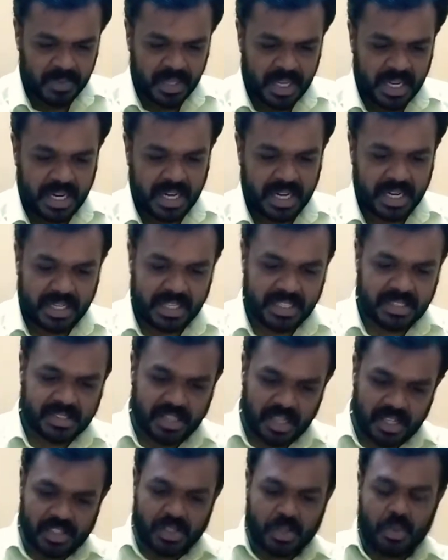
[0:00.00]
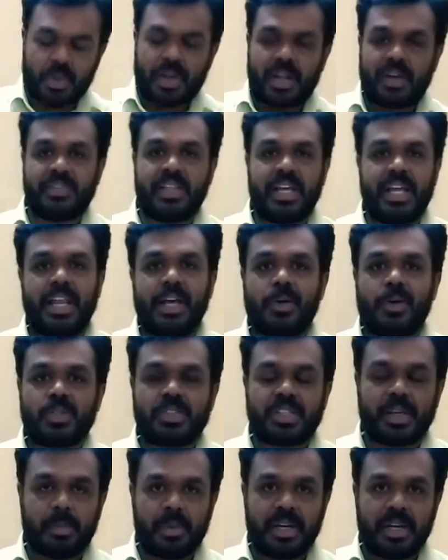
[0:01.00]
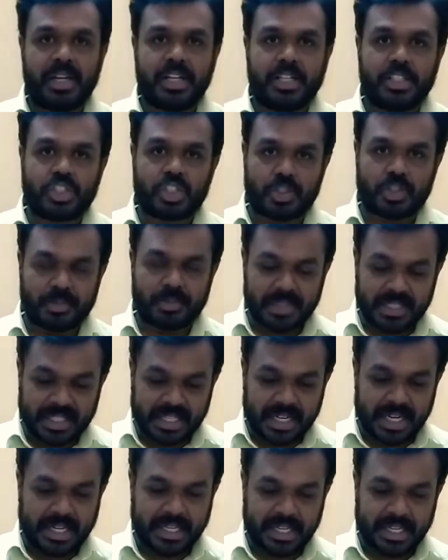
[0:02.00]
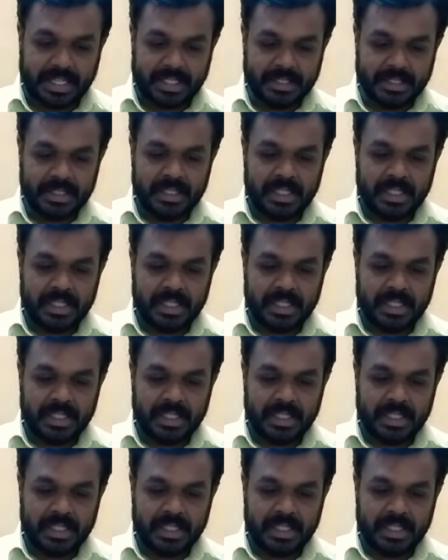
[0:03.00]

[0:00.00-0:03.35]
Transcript: it is also one of the negotiable instrument contained